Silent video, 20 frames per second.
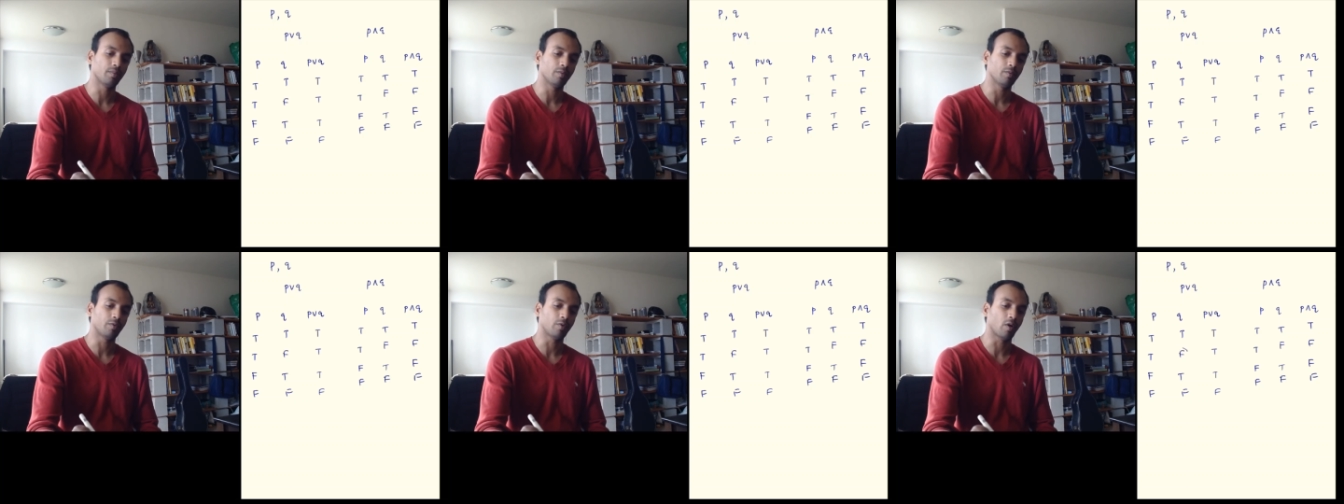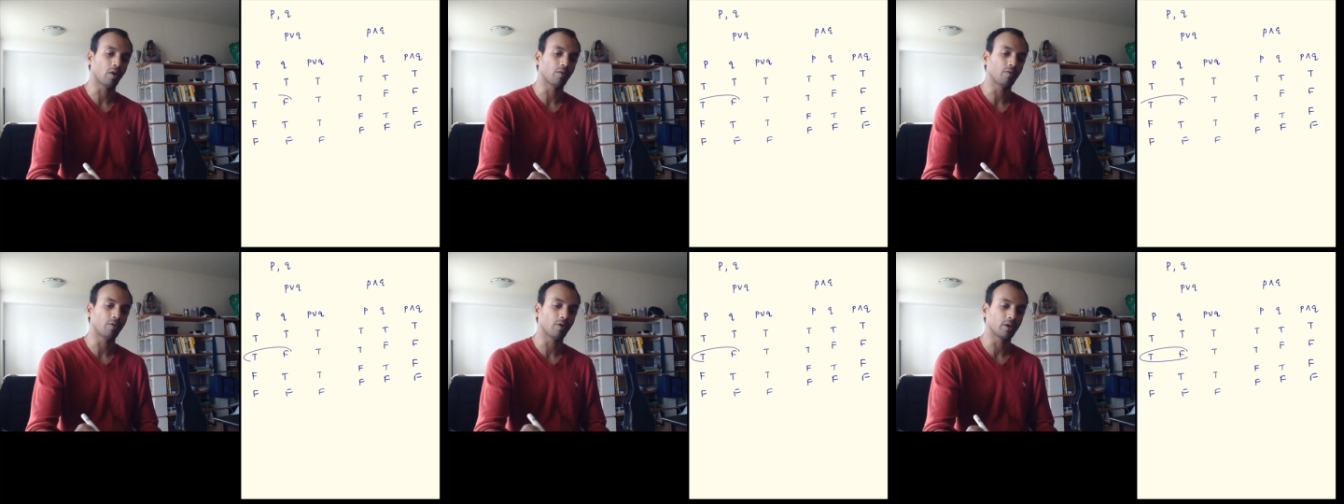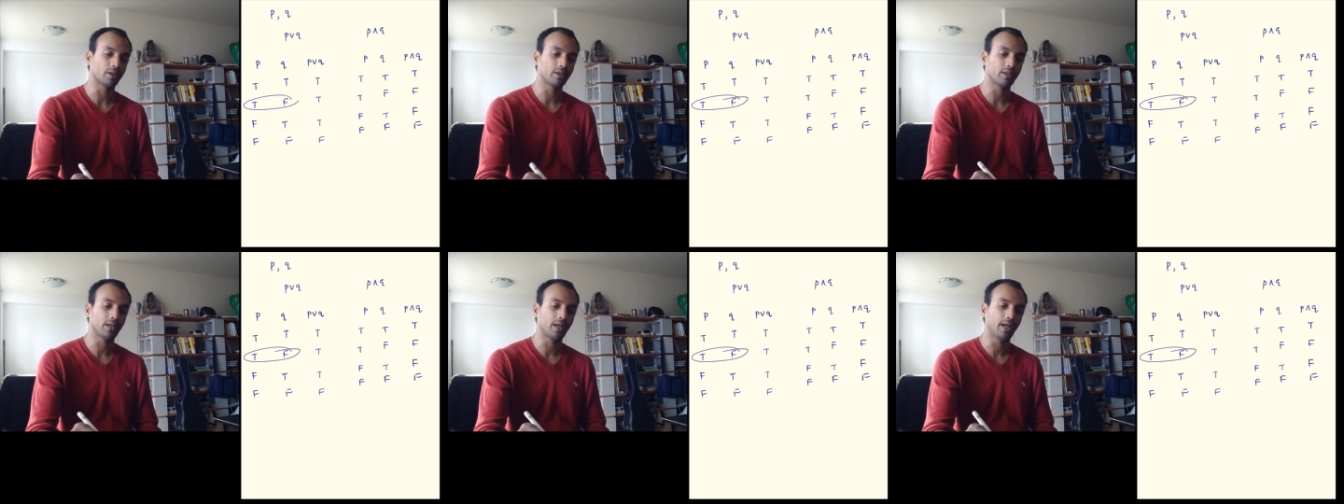for for
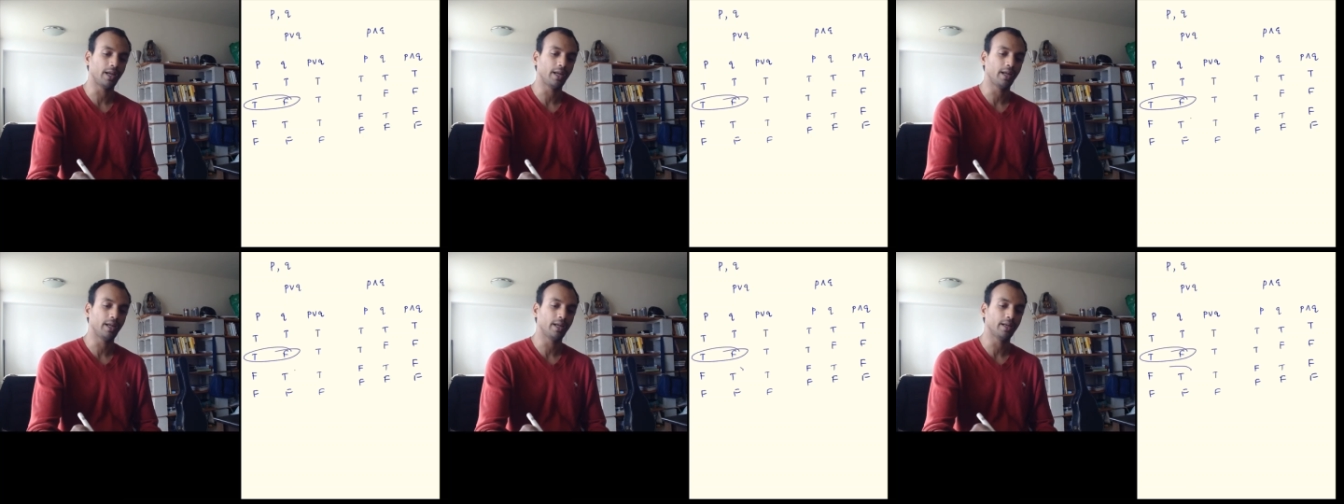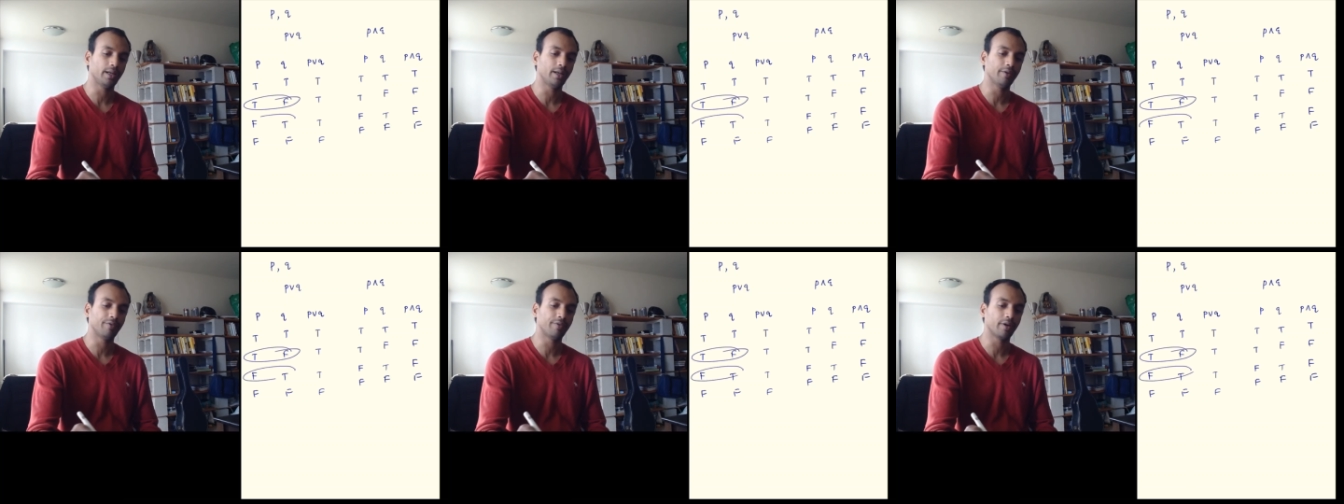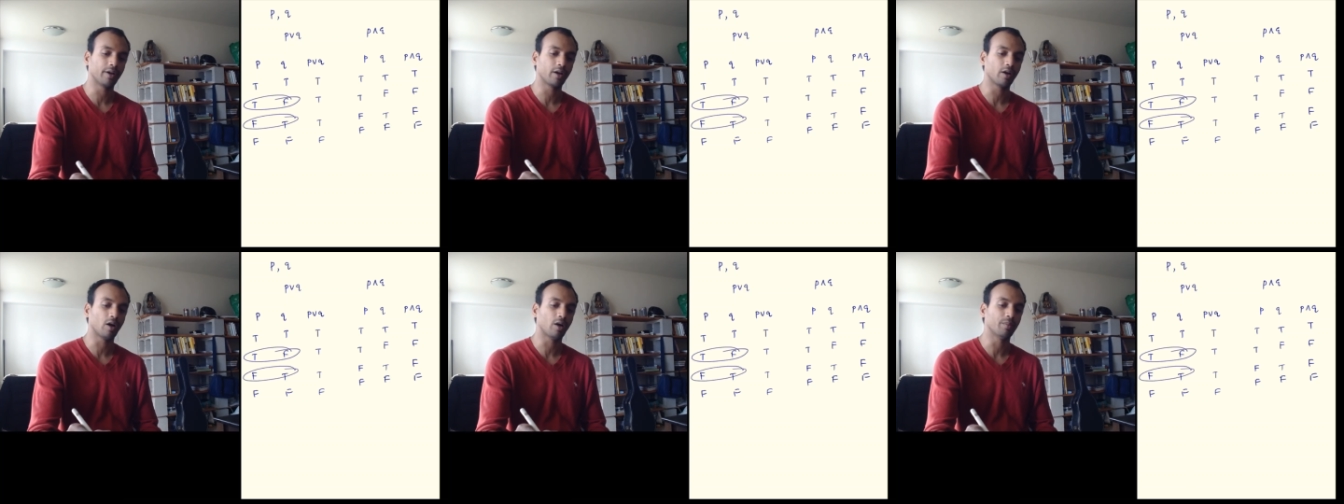three
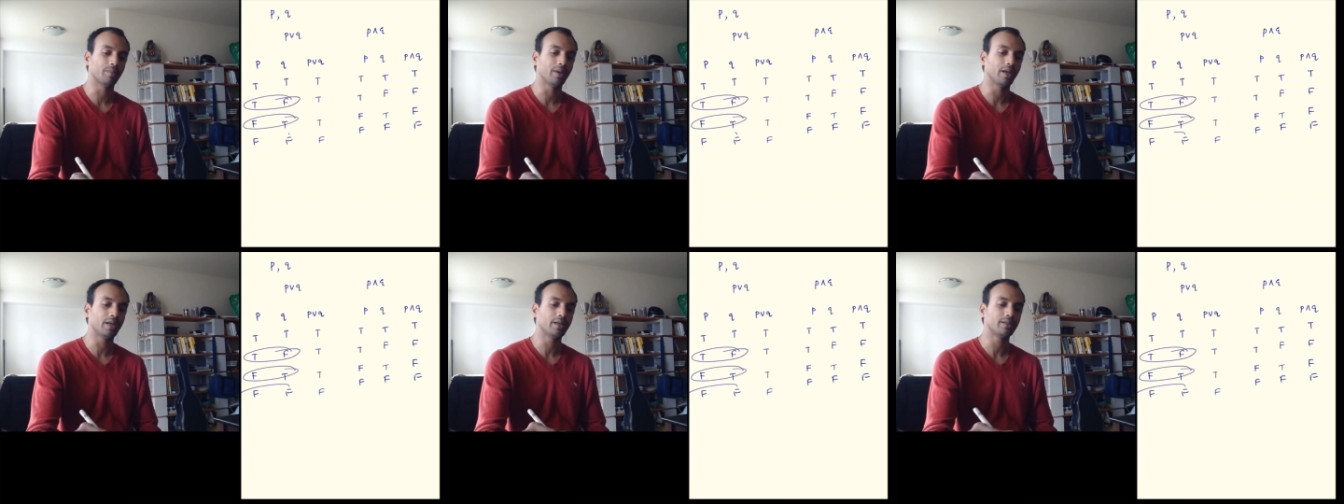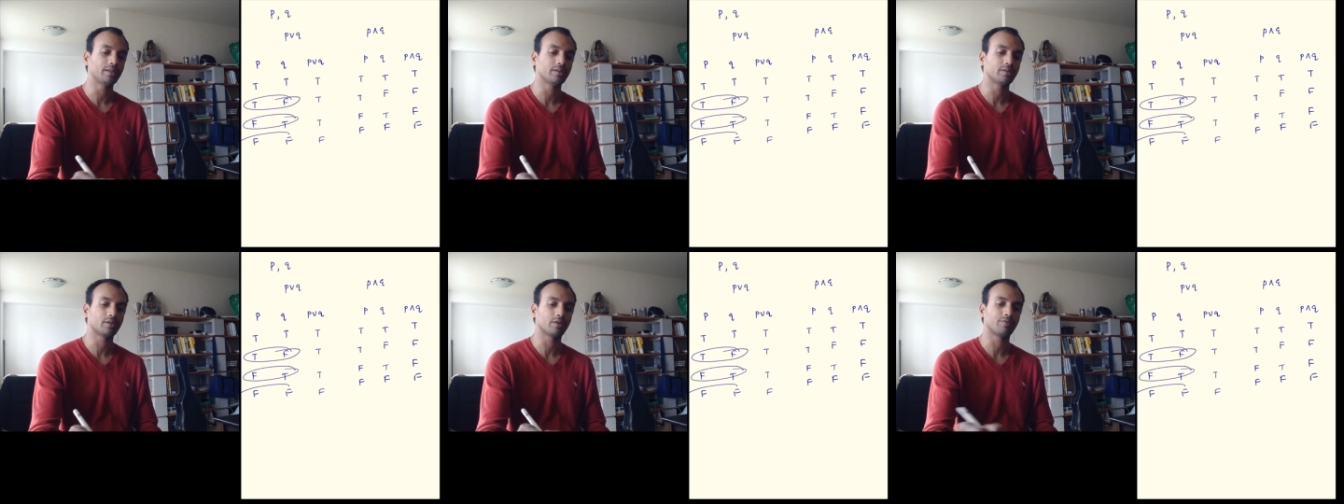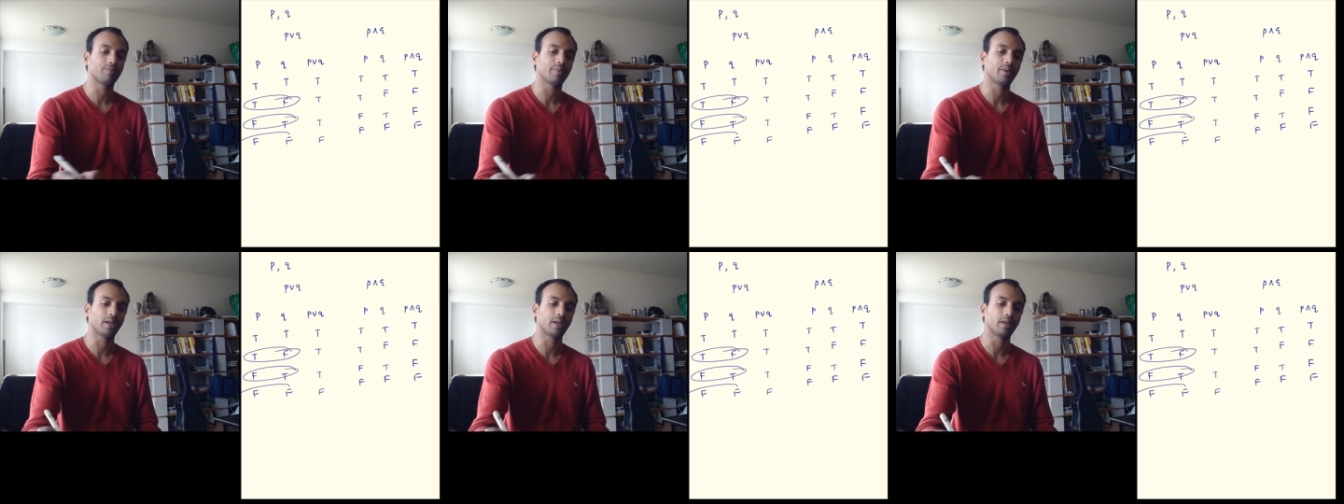different combinations
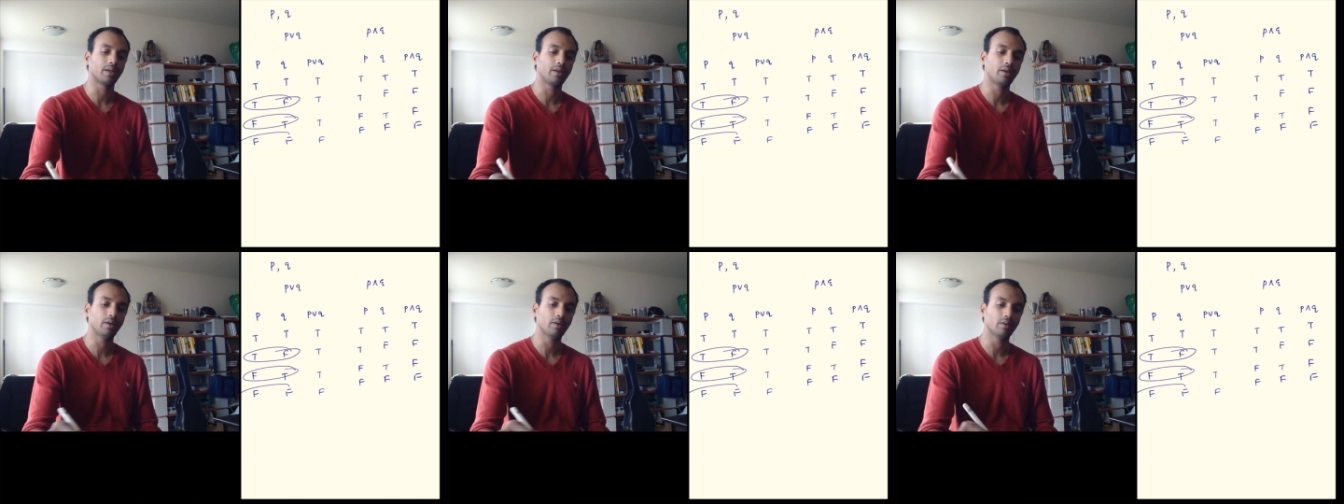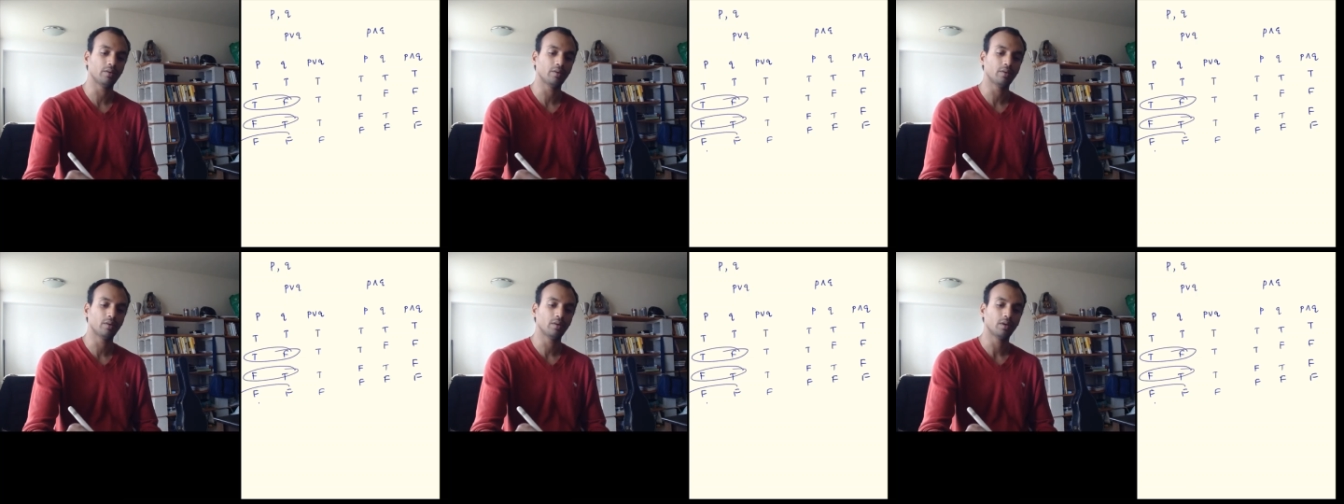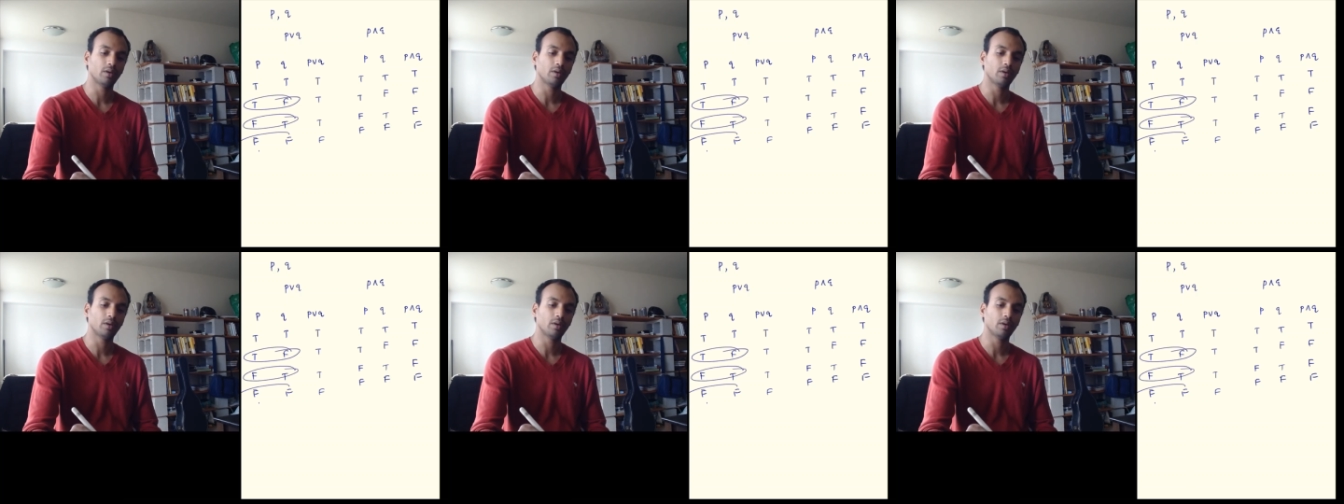of p and q